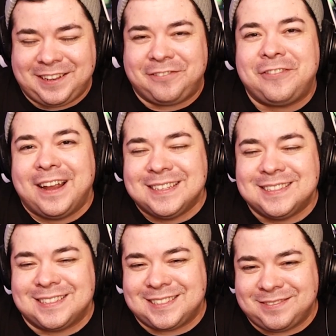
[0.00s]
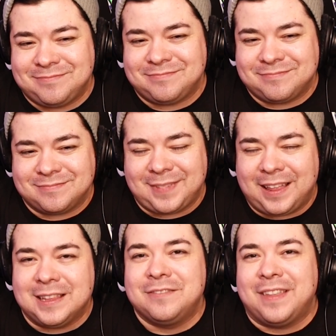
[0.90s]
They're friends. I
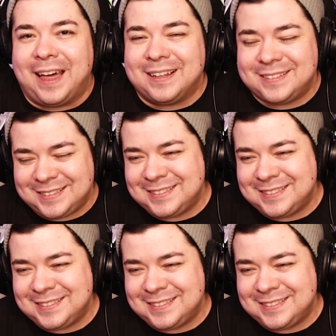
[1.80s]
love that.